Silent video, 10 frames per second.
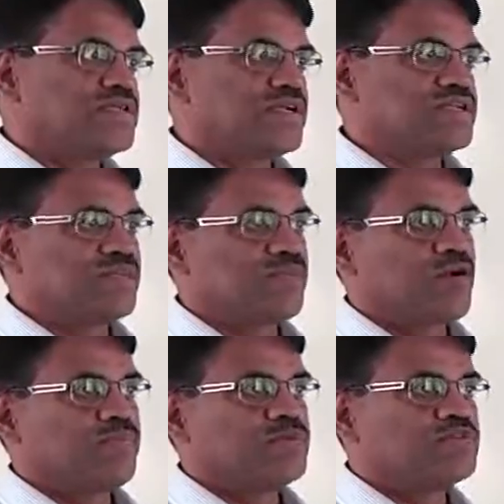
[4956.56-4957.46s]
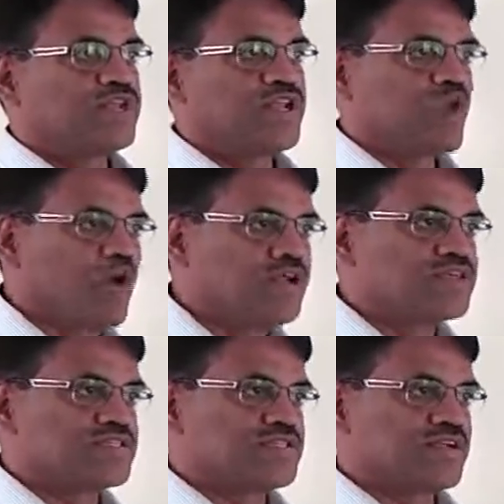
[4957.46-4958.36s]
set is about mutually
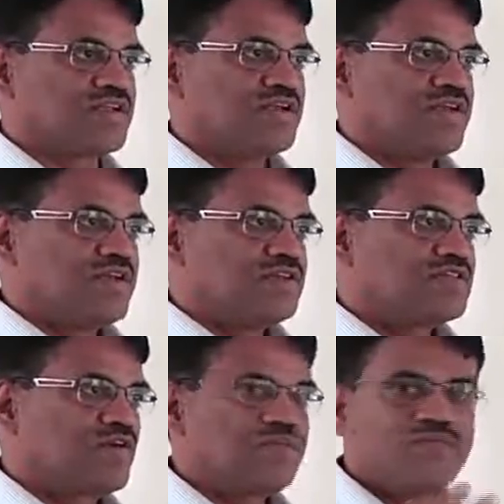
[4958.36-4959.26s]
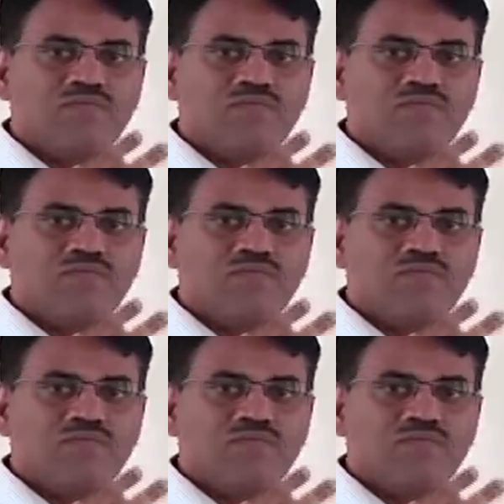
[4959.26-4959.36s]
non-adjacent. So,